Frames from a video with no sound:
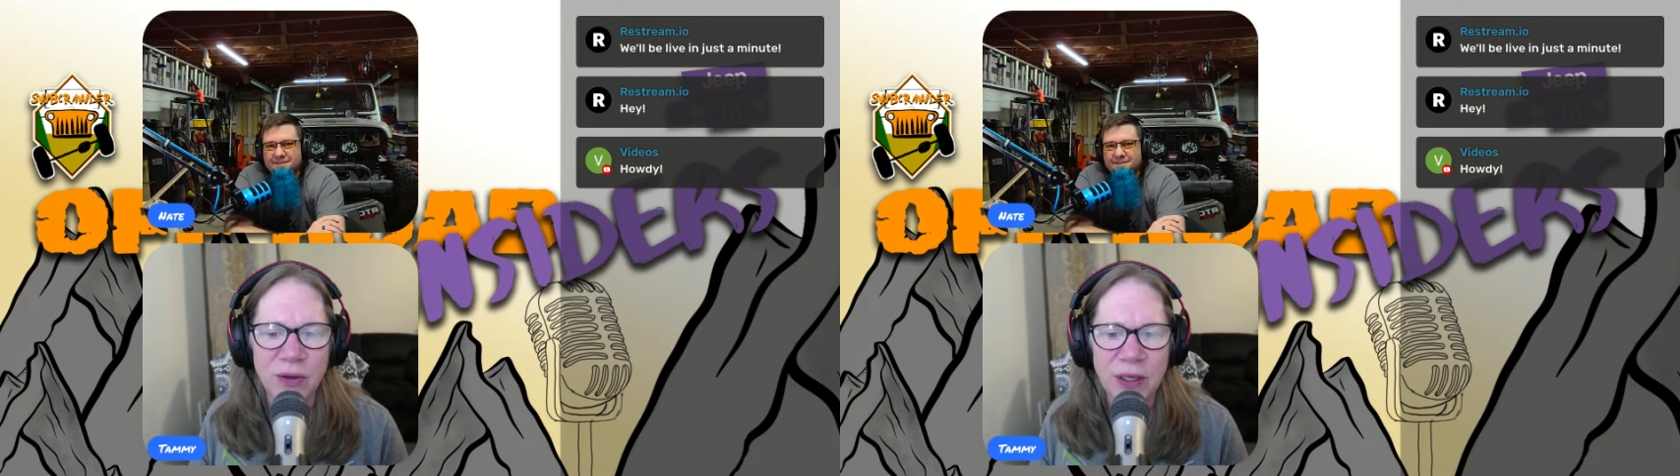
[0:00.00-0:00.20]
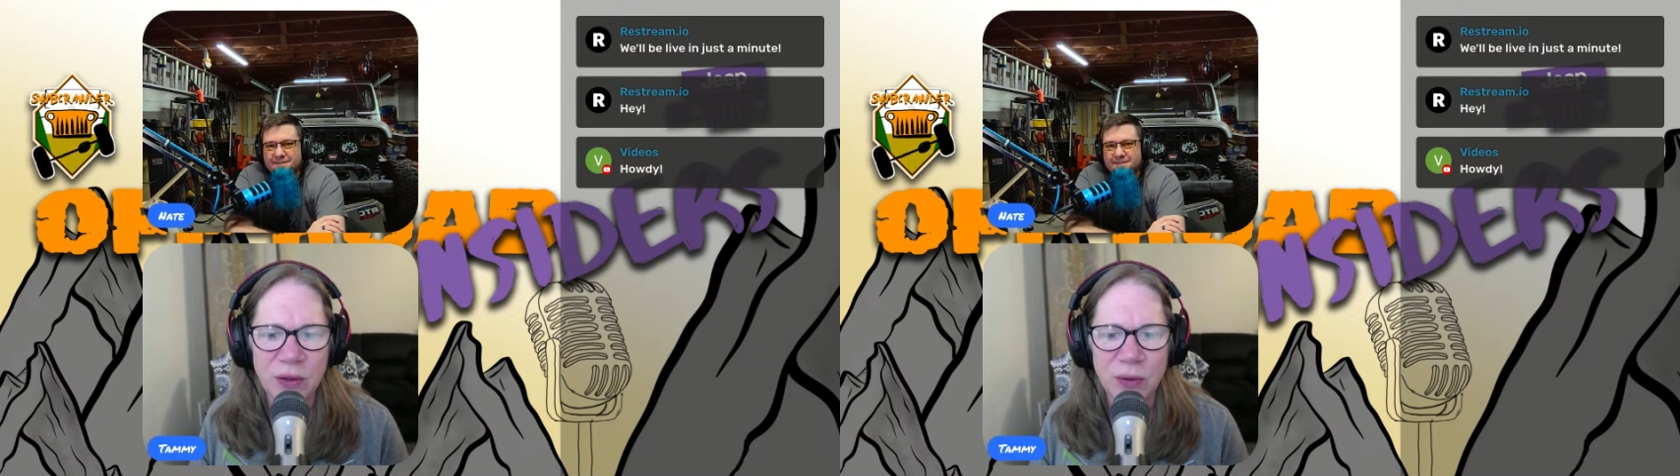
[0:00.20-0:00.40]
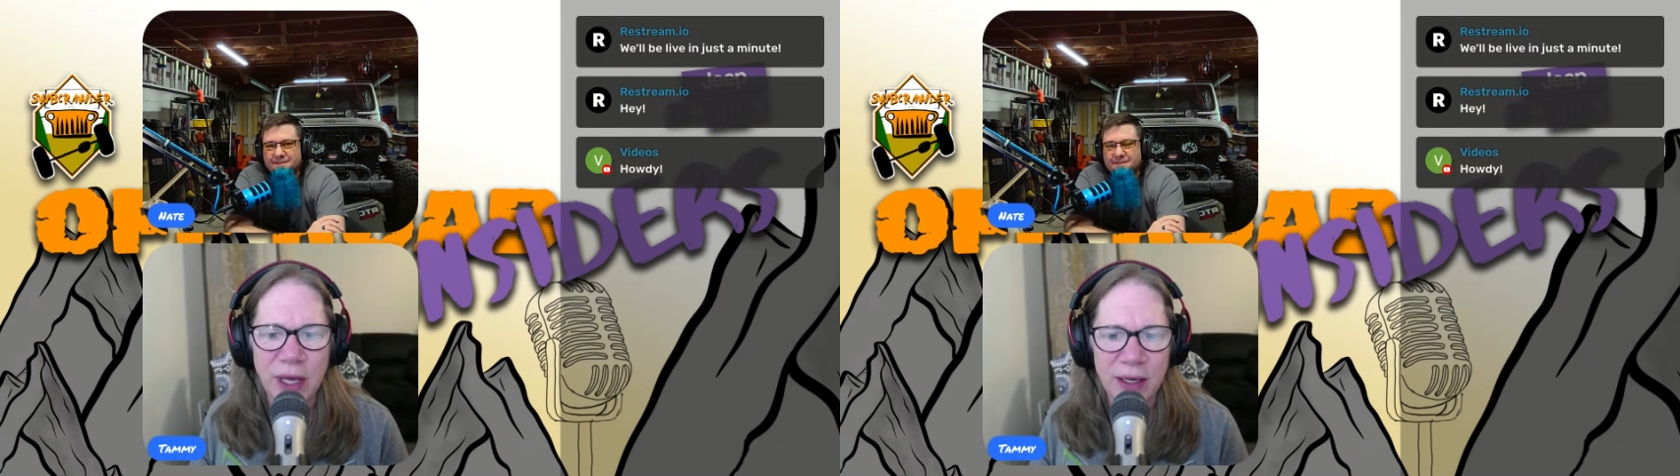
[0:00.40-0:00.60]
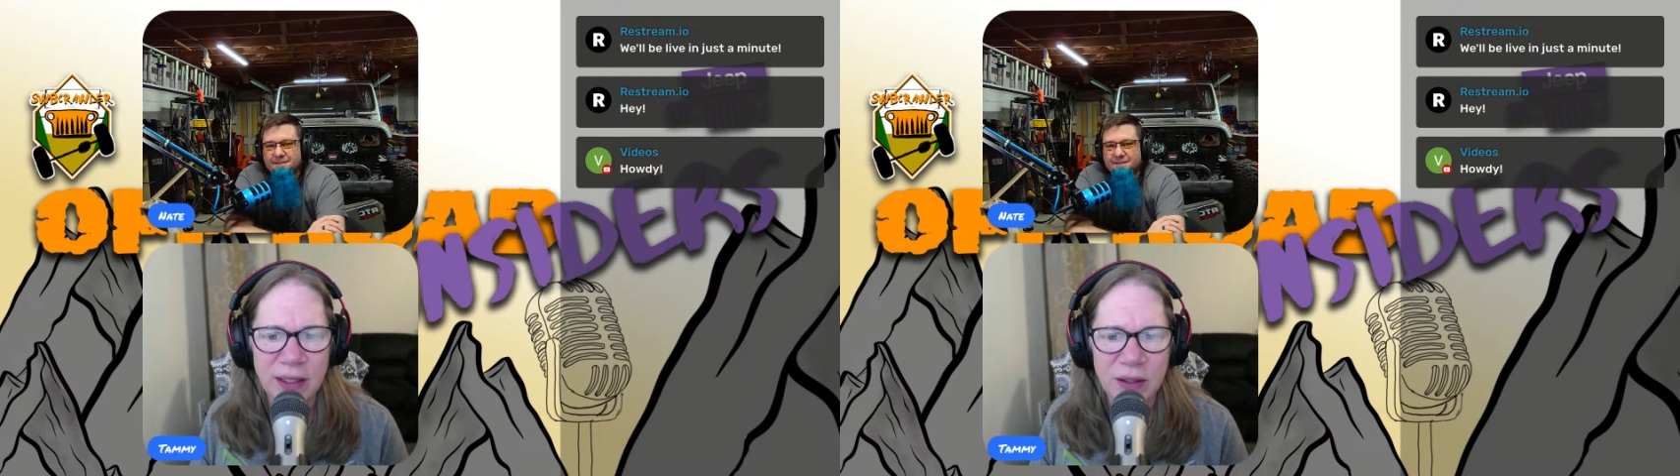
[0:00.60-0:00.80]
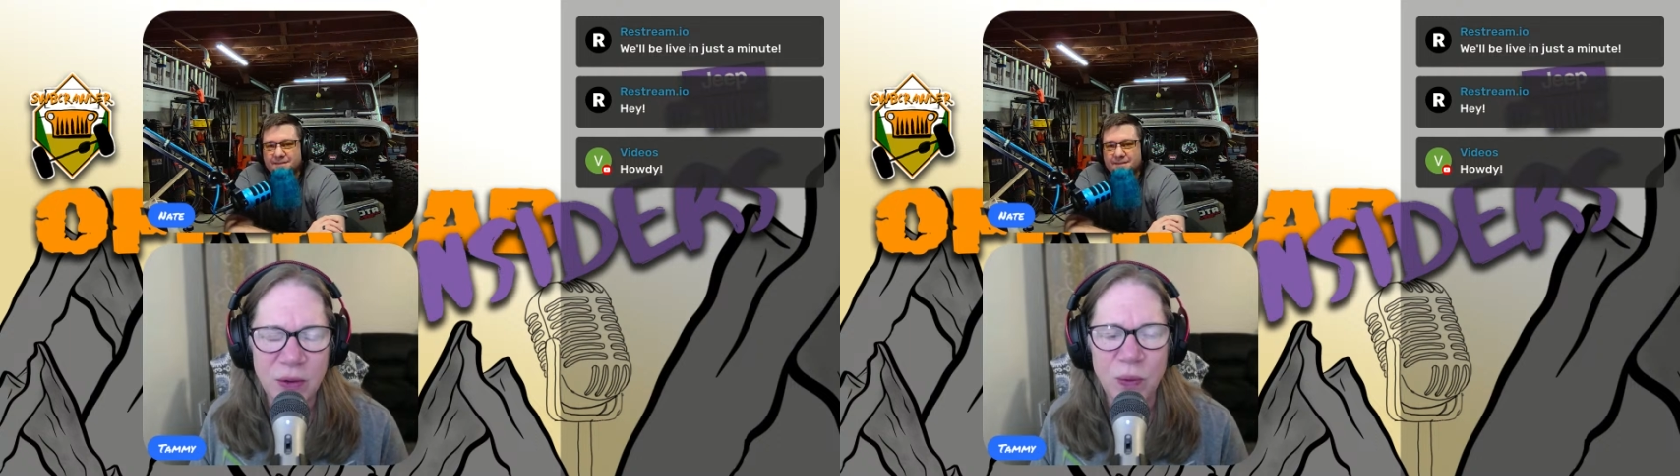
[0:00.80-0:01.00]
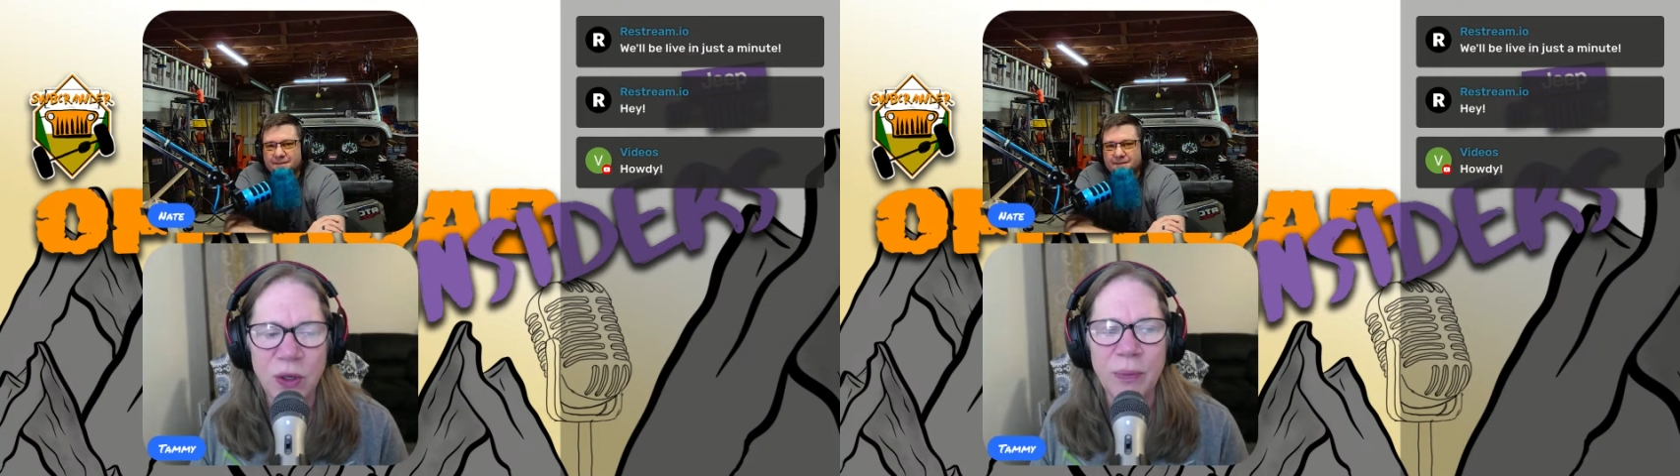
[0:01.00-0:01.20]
they do a lot of diesel work,